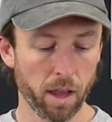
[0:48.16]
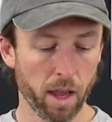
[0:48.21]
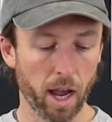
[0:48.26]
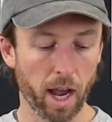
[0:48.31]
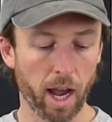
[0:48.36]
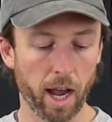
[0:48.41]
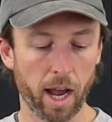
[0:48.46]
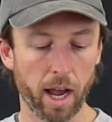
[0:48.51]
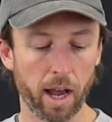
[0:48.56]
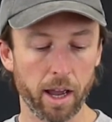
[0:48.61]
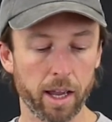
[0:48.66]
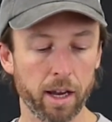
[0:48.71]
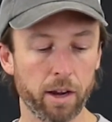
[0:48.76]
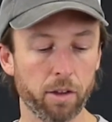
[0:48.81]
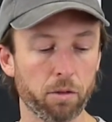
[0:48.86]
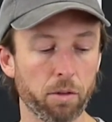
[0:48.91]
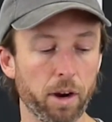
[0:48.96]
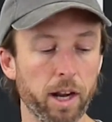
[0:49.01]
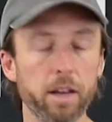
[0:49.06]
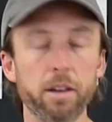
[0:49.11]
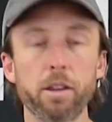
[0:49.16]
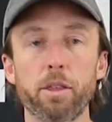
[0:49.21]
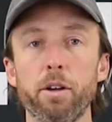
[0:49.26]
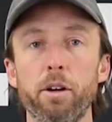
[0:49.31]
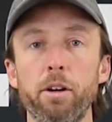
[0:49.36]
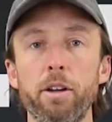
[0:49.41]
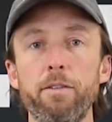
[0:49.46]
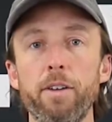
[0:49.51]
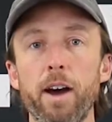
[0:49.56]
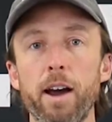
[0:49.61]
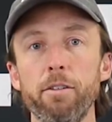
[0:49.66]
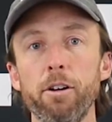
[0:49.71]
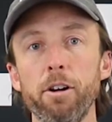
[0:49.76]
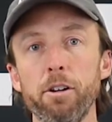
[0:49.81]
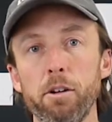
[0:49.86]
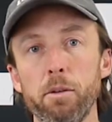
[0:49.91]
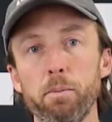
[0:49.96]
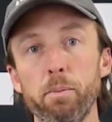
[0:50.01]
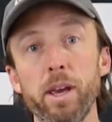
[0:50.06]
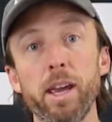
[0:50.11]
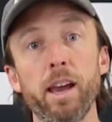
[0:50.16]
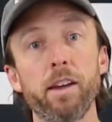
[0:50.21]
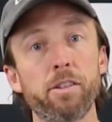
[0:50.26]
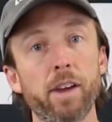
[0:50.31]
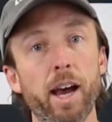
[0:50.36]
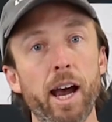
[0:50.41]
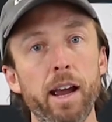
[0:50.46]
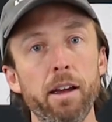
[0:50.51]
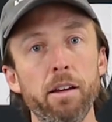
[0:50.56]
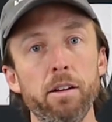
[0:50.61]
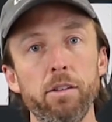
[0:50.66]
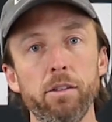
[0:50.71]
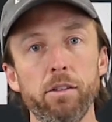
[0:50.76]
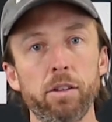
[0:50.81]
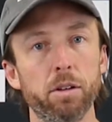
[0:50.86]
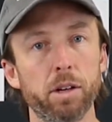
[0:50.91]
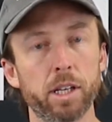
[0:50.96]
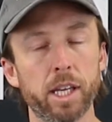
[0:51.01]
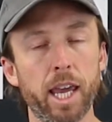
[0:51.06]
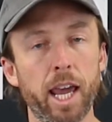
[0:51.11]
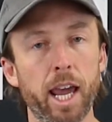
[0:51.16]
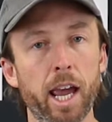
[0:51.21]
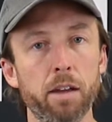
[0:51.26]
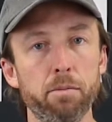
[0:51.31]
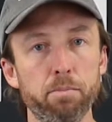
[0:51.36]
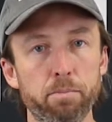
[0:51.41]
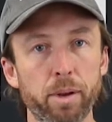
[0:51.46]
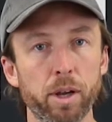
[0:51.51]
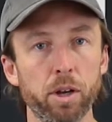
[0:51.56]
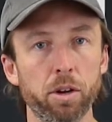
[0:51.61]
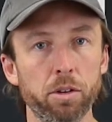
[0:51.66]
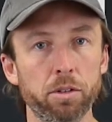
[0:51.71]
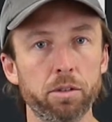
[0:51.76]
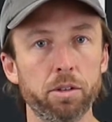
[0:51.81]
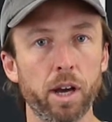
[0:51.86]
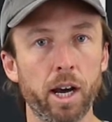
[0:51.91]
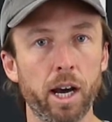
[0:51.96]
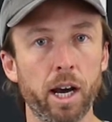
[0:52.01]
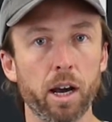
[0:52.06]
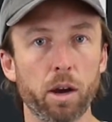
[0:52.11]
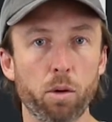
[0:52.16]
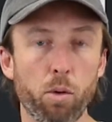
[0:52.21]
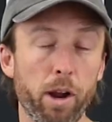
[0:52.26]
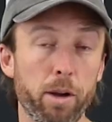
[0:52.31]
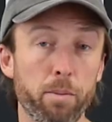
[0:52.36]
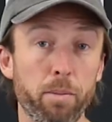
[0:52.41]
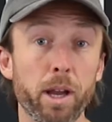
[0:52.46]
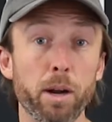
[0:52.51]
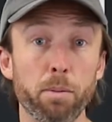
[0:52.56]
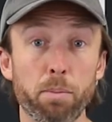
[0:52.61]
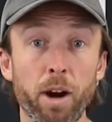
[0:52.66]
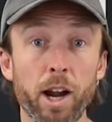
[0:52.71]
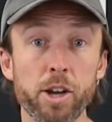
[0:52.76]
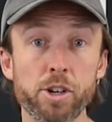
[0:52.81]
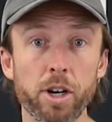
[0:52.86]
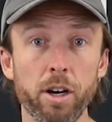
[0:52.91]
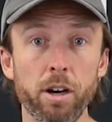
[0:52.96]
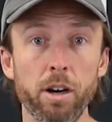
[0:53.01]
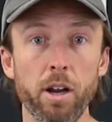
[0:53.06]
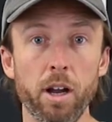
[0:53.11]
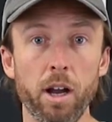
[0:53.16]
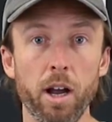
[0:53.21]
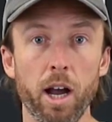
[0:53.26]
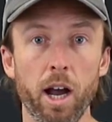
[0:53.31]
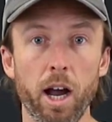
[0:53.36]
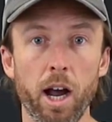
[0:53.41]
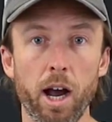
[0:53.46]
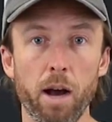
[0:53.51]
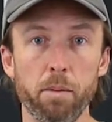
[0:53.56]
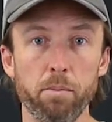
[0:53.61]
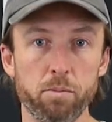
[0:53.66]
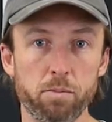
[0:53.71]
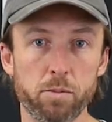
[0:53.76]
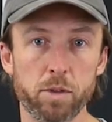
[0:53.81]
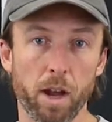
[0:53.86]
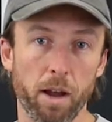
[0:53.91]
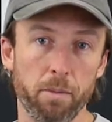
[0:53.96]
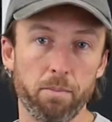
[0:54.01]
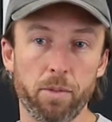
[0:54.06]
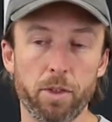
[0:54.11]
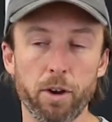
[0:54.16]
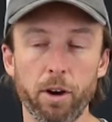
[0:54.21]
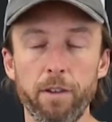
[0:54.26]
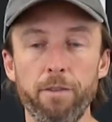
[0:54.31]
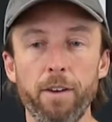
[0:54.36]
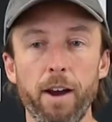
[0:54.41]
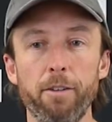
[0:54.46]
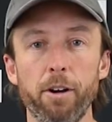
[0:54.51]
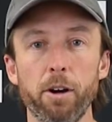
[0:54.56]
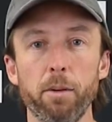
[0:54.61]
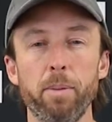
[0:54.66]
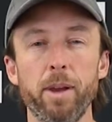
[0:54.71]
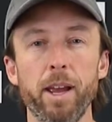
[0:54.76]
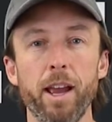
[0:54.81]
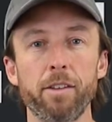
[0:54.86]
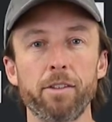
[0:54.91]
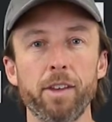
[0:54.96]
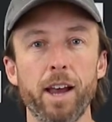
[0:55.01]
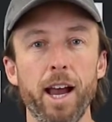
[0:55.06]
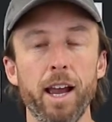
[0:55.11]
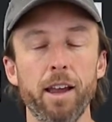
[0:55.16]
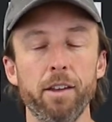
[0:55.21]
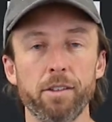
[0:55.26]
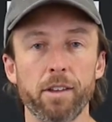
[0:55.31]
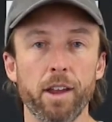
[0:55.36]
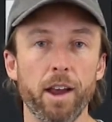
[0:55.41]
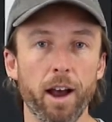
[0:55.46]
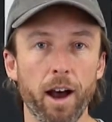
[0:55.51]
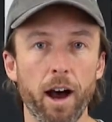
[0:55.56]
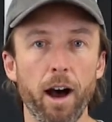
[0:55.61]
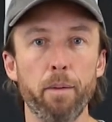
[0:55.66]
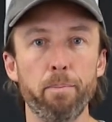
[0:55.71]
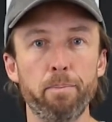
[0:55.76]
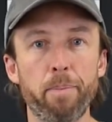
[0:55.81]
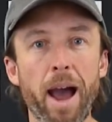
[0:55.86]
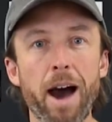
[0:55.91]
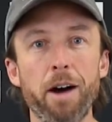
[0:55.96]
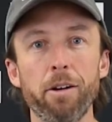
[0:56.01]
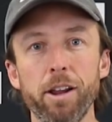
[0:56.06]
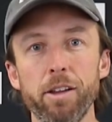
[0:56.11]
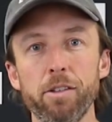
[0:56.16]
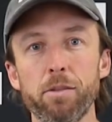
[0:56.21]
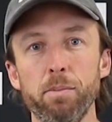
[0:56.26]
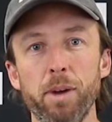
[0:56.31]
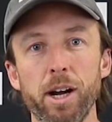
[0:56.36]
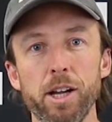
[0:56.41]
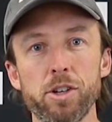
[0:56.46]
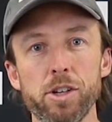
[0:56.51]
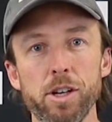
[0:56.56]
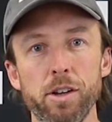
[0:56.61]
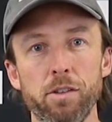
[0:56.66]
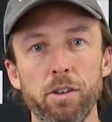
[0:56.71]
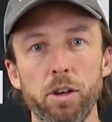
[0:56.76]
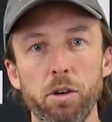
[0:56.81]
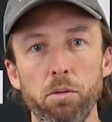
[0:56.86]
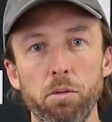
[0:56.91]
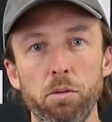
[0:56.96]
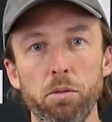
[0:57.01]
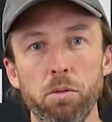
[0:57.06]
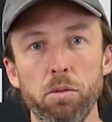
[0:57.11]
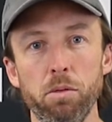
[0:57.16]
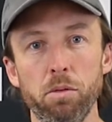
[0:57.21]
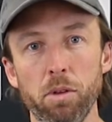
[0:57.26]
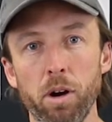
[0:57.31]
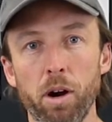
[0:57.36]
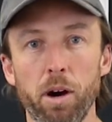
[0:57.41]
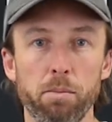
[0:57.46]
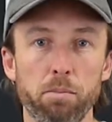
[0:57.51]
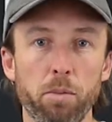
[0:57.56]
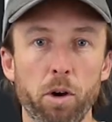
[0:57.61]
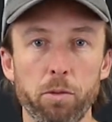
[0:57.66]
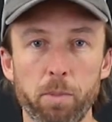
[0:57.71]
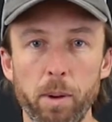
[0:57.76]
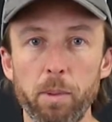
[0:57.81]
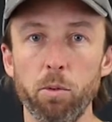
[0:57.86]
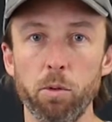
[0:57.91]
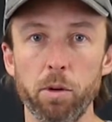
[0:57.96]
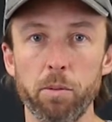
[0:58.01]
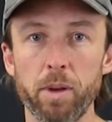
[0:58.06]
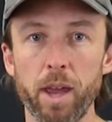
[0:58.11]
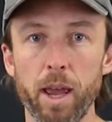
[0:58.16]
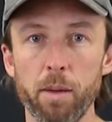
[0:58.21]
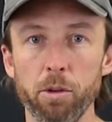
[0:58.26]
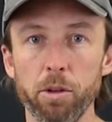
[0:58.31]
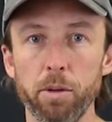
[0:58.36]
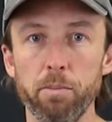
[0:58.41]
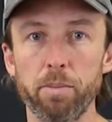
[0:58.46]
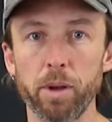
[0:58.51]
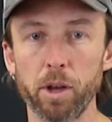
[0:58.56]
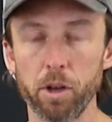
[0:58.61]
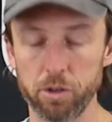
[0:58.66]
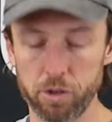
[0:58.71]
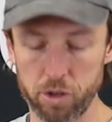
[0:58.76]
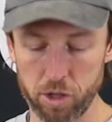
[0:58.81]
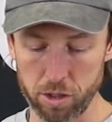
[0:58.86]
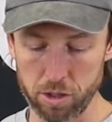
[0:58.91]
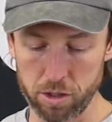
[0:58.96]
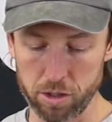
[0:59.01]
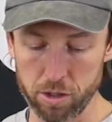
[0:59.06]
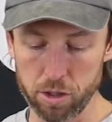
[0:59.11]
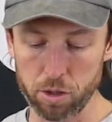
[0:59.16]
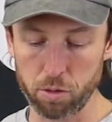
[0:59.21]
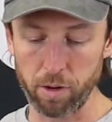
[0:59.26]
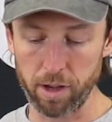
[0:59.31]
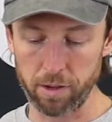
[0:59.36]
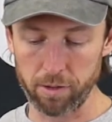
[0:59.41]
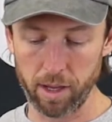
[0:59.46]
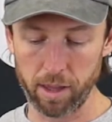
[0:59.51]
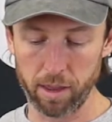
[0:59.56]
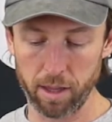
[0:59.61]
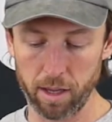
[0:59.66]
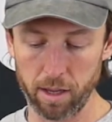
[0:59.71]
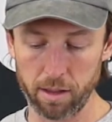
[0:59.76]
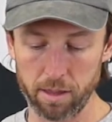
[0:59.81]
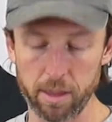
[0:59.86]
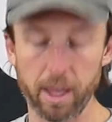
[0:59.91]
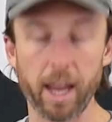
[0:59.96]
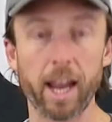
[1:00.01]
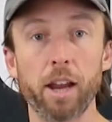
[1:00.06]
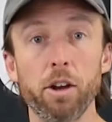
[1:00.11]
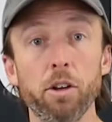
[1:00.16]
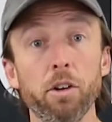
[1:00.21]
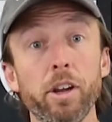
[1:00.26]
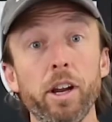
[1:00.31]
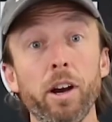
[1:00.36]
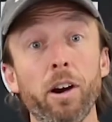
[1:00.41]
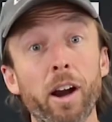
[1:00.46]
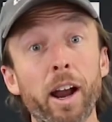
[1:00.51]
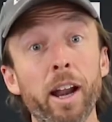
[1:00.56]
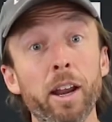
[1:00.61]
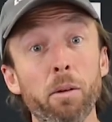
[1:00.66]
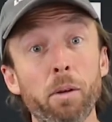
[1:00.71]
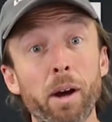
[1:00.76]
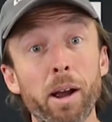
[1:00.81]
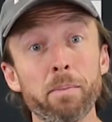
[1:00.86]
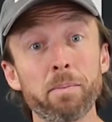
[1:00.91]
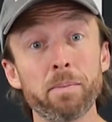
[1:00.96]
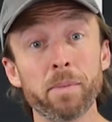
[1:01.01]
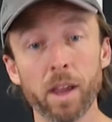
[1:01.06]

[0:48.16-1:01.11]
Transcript: It is rated to 3,500 PSI, so it can build quite a bit of pressure. 3,500 PSI is about as much as most people would be able to build just squeezing the handle here anyway.